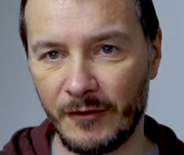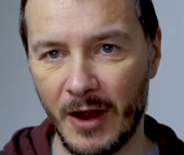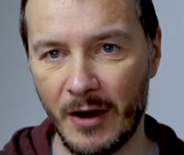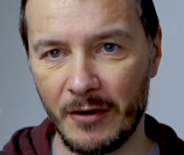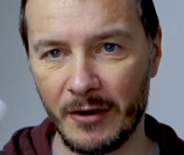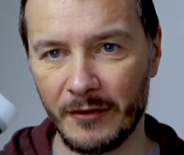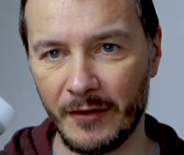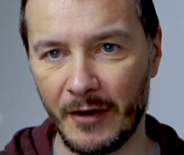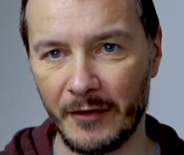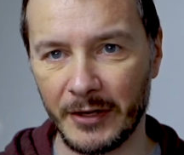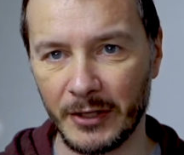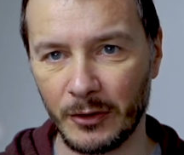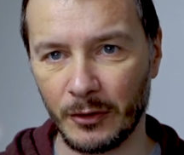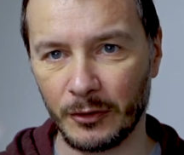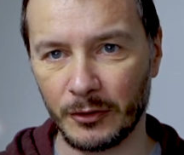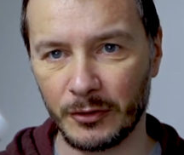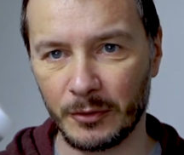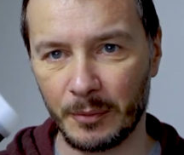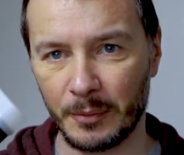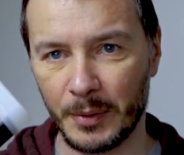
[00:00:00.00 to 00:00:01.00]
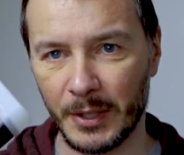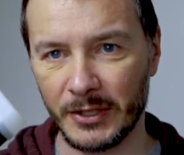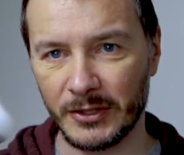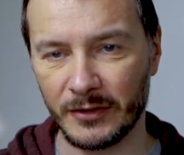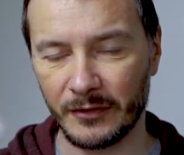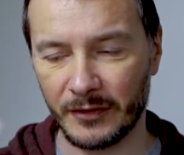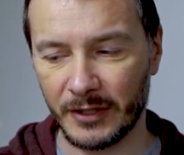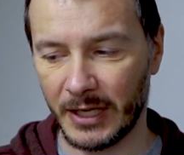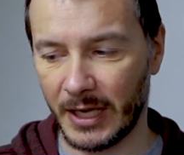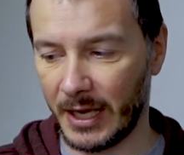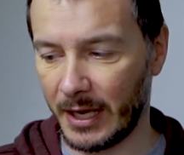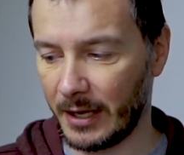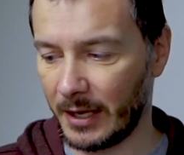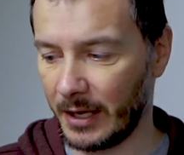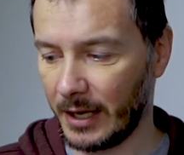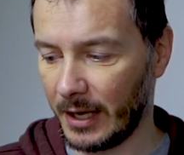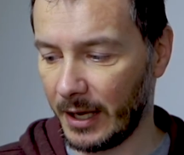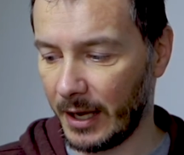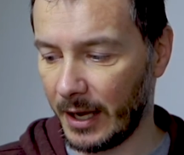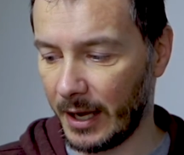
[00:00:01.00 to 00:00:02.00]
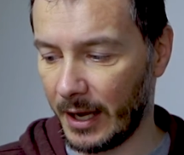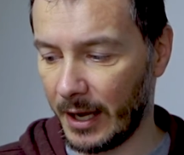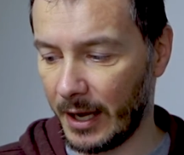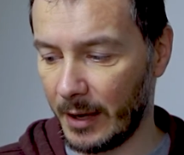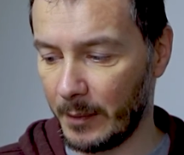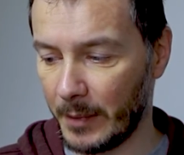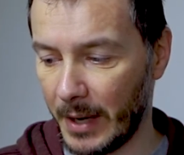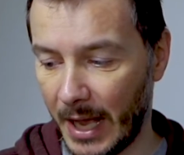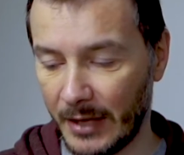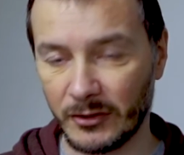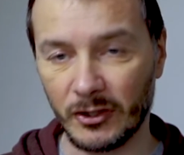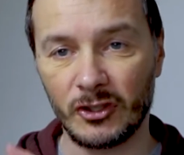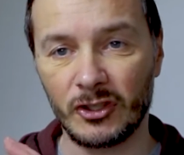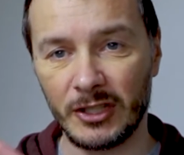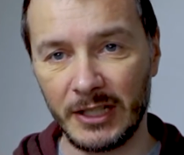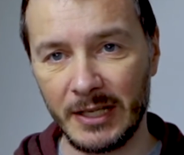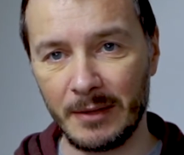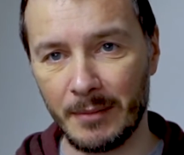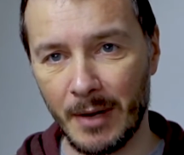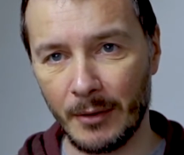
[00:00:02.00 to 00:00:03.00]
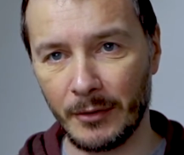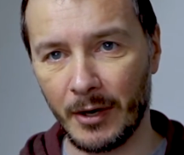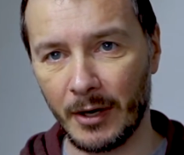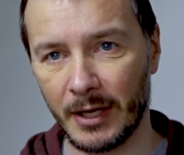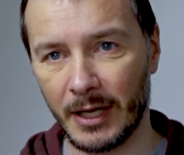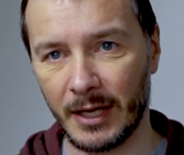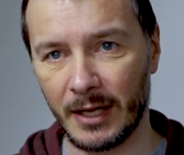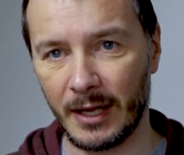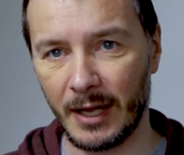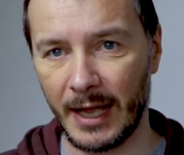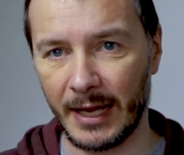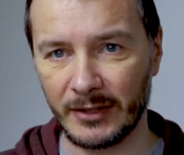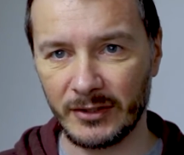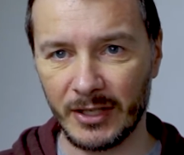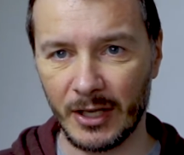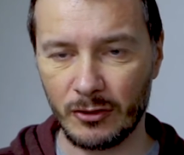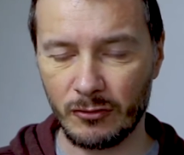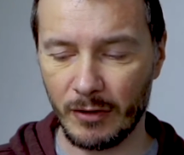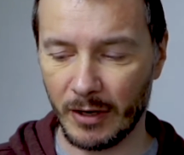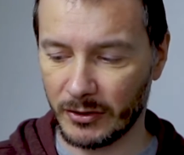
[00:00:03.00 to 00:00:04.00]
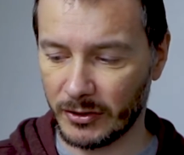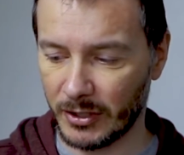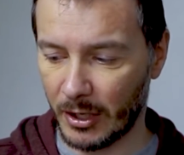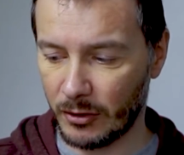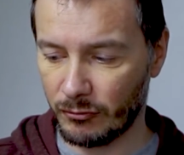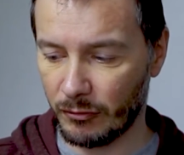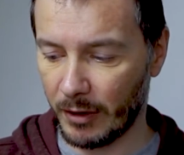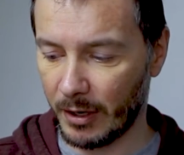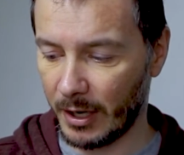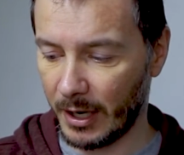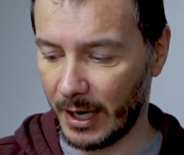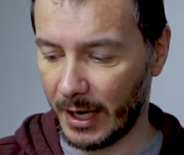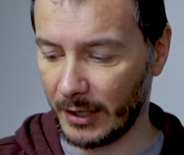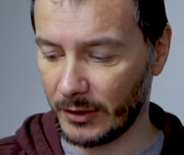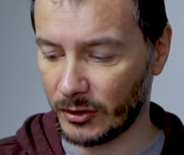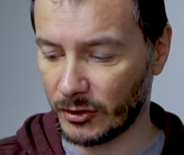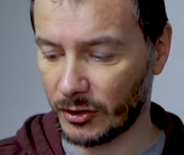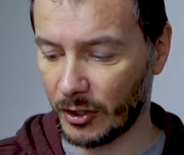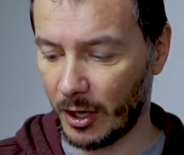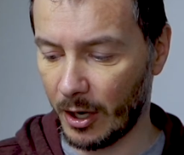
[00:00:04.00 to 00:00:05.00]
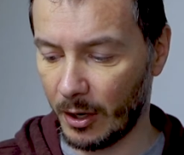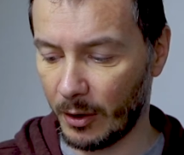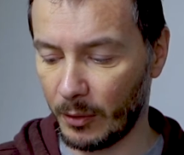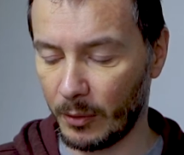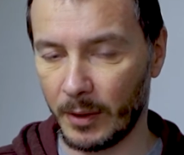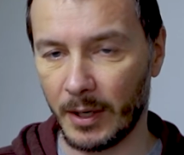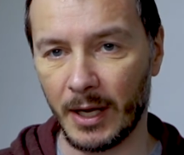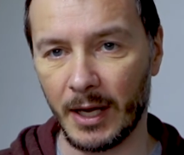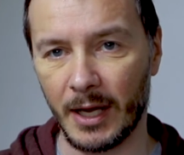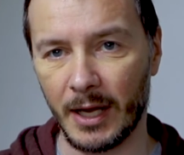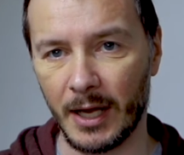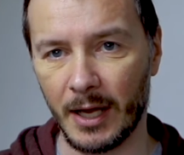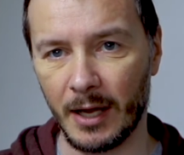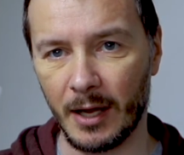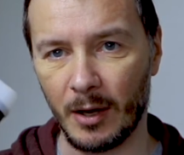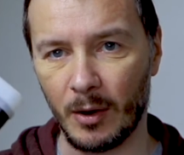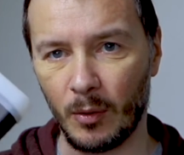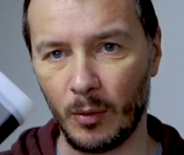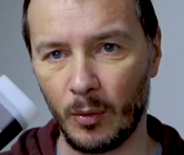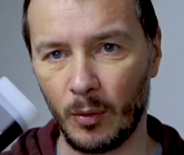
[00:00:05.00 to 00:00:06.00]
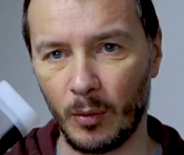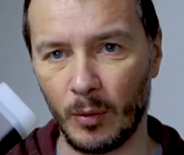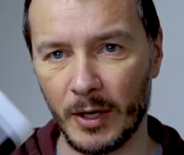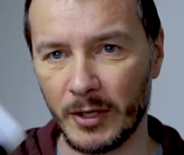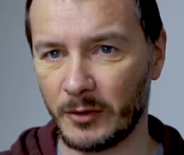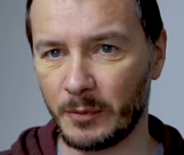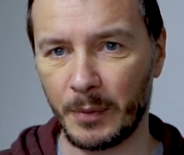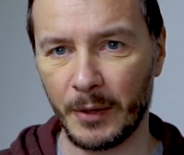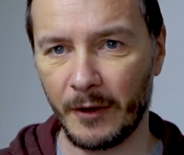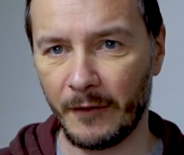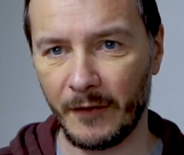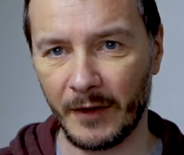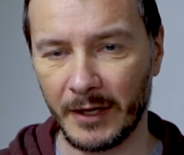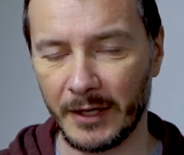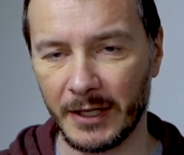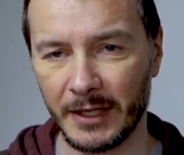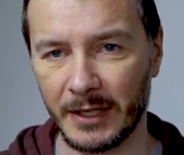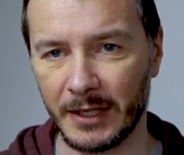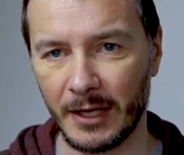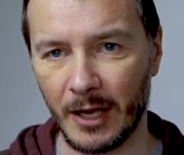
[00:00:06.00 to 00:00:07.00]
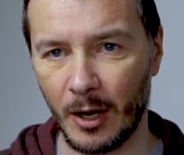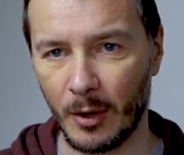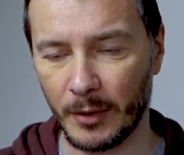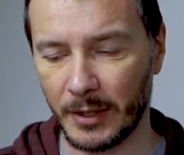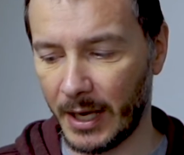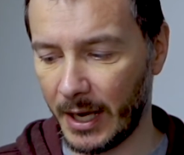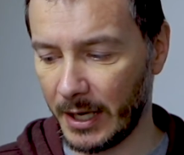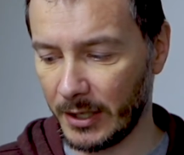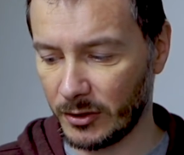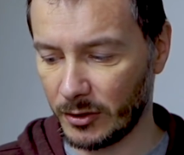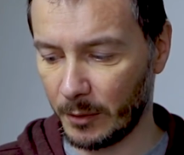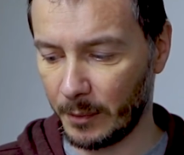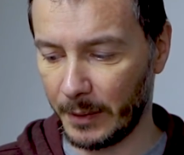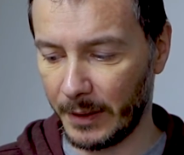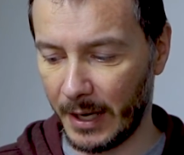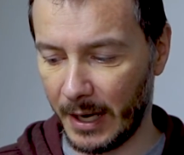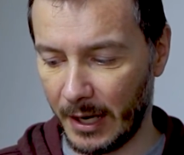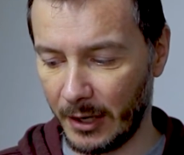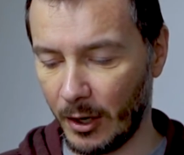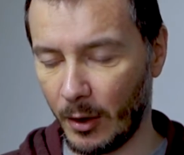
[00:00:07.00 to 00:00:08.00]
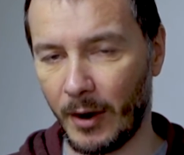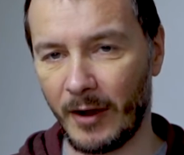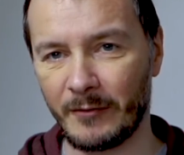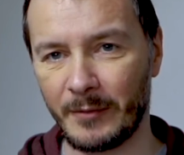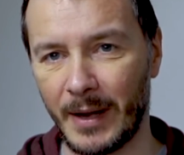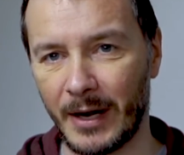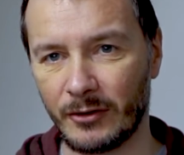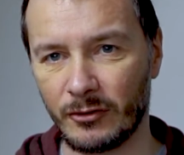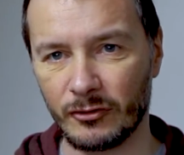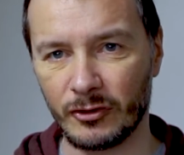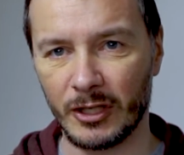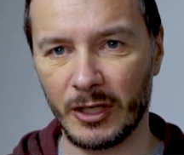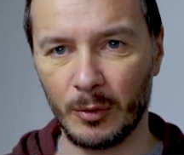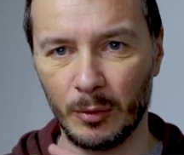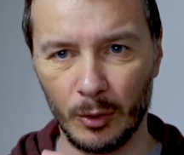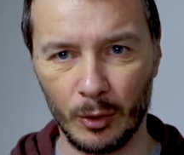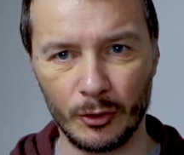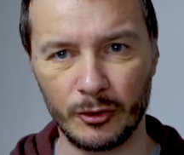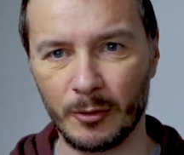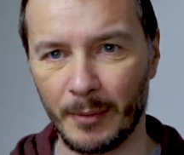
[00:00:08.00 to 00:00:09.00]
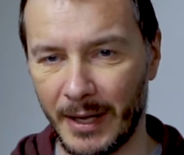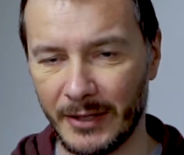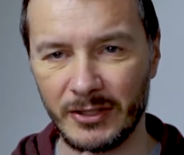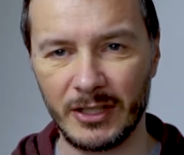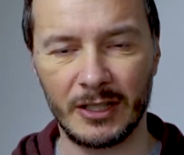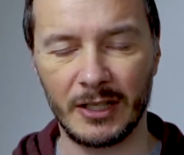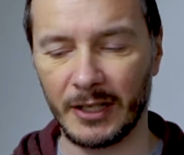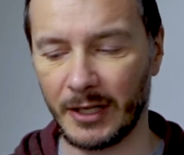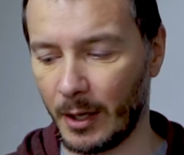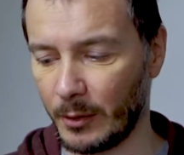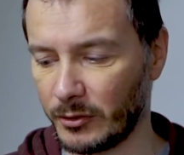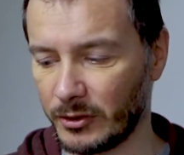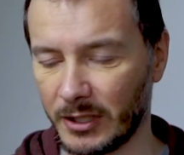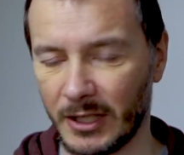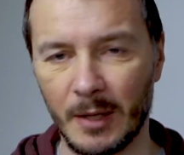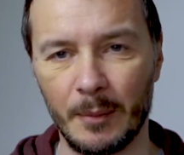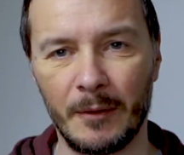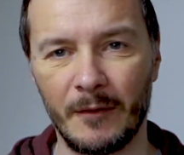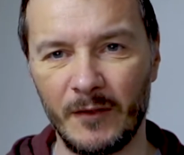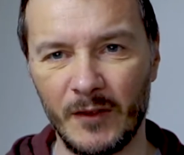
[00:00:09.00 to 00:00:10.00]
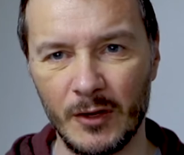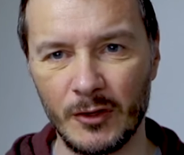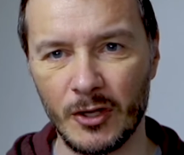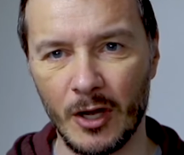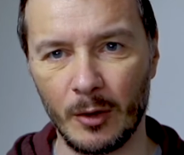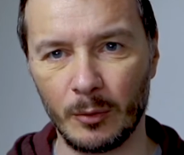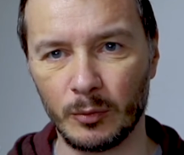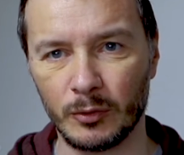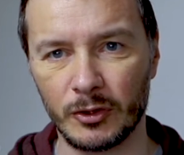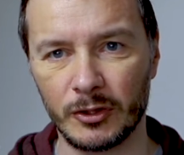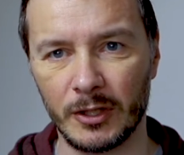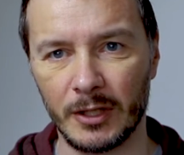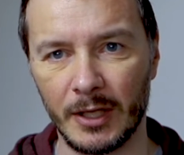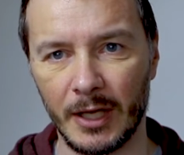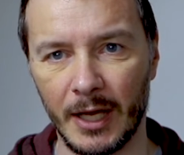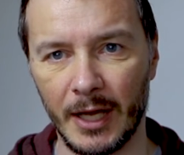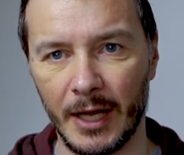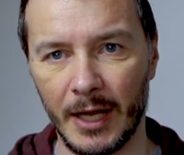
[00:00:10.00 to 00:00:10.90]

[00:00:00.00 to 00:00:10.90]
a very good piece of kit. It has a sleep mode on it, etc, and so is perfectly okay to be, have batteries in it. Will automatically go to sleep if you don't